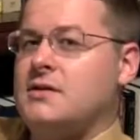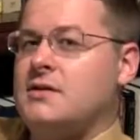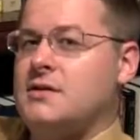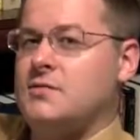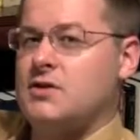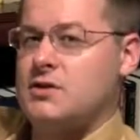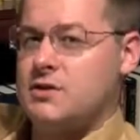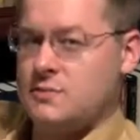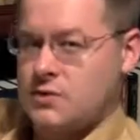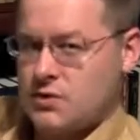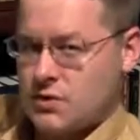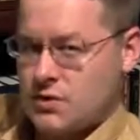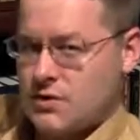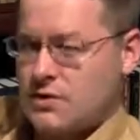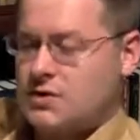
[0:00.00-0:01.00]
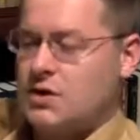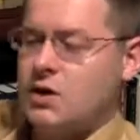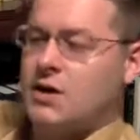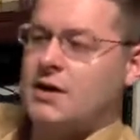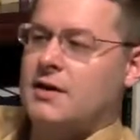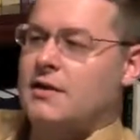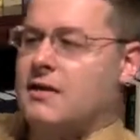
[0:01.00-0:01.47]
some Muslim sources
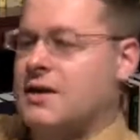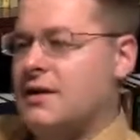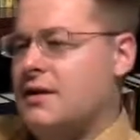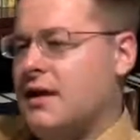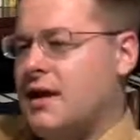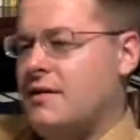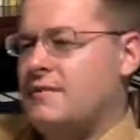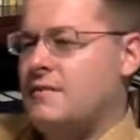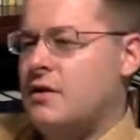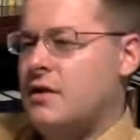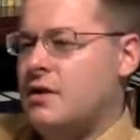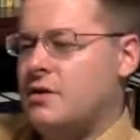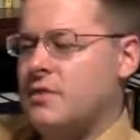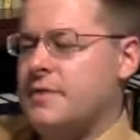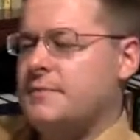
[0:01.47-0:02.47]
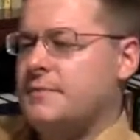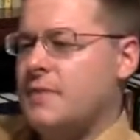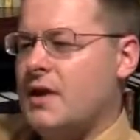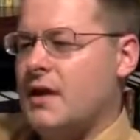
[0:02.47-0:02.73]
call it the life artery.